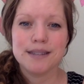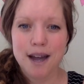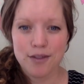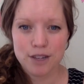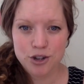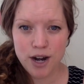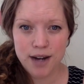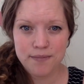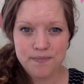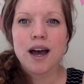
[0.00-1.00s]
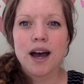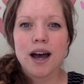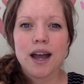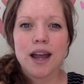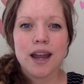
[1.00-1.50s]
down the drain
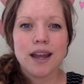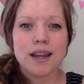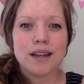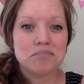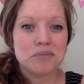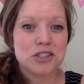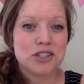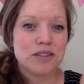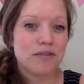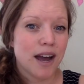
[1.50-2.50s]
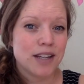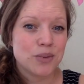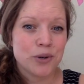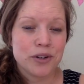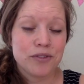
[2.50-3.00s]
I would just advise a
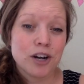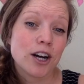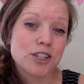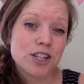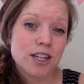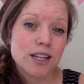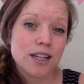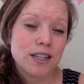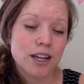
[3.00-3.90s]
word of caution,